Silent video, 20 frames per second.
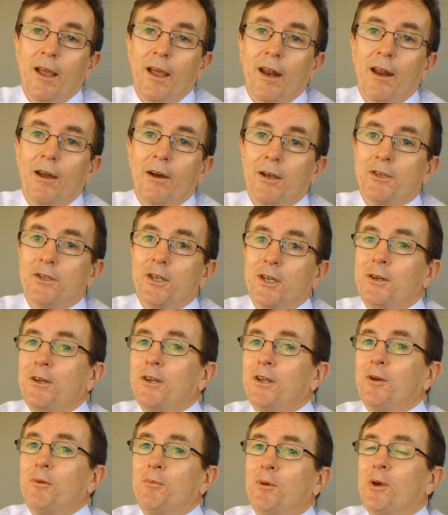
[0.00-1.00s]
Now, I said
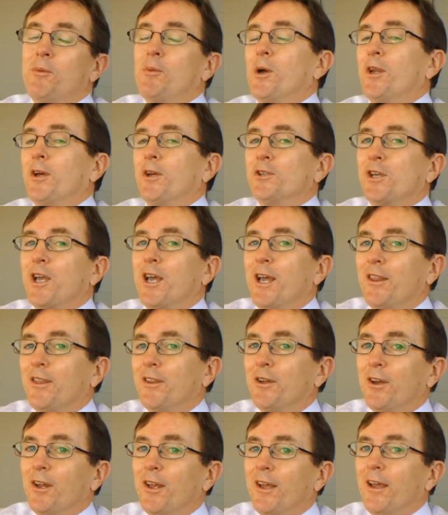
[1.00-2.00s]
in my notes, Kate,
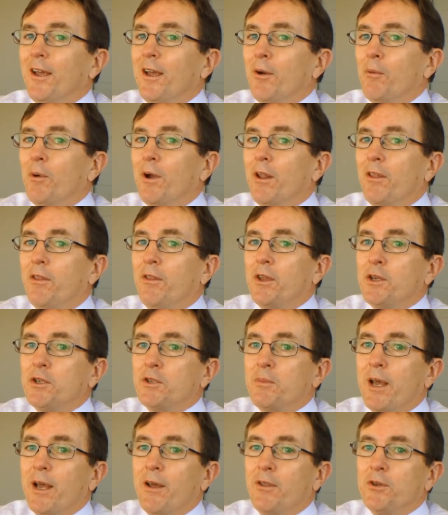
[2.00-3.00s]
that one of the things
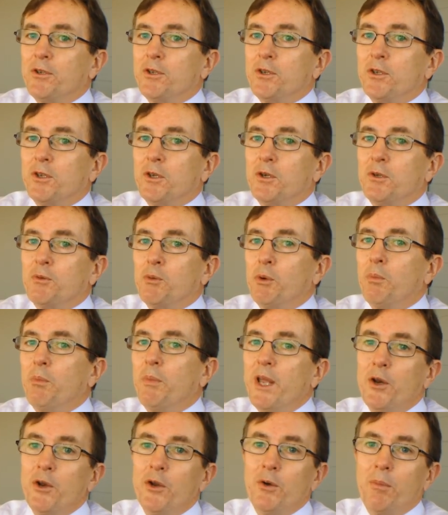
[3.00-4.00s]
about this is it will
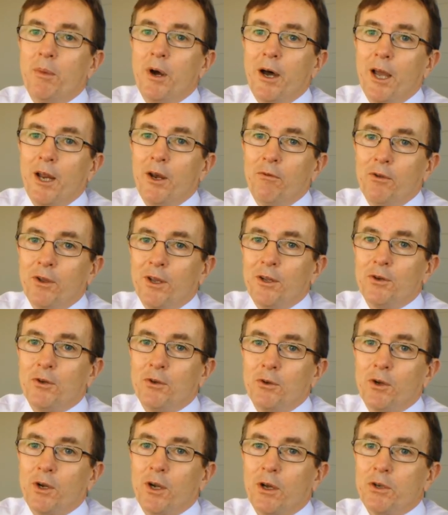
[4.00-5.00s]
bend your mind if you get
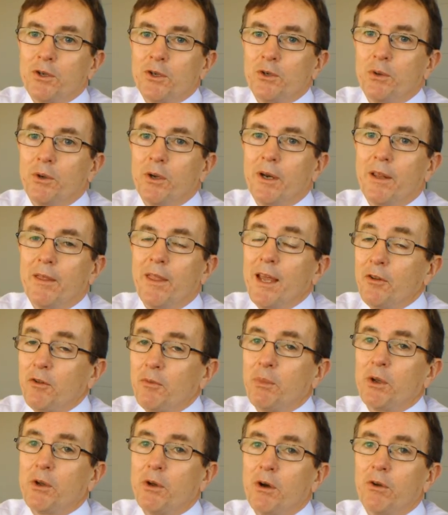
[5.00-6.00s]
too close to it, and that's
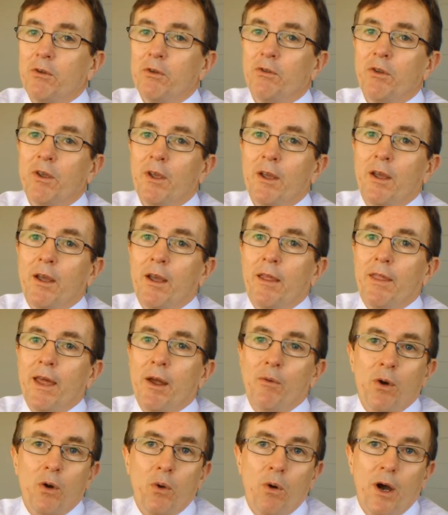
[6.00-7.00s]
because
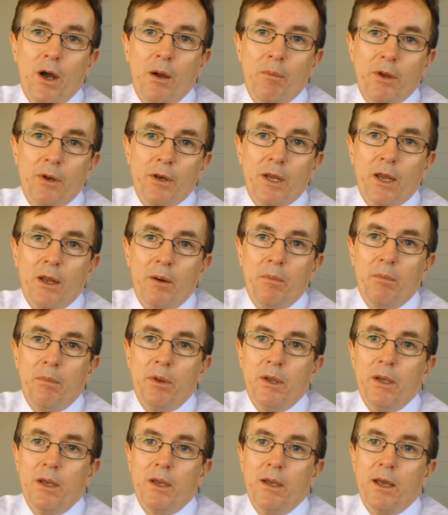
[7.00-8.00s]
that requirement can
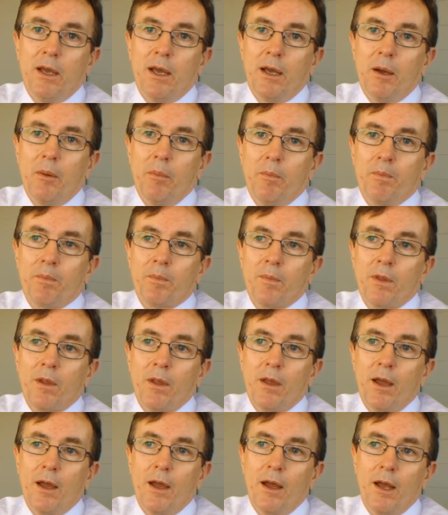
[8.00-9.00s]
be
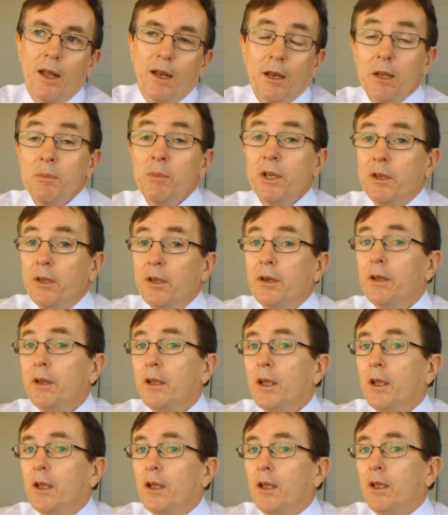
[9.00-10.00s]
limited
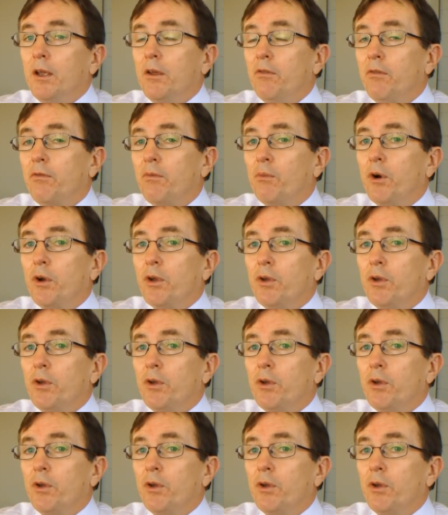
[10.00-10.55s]
if what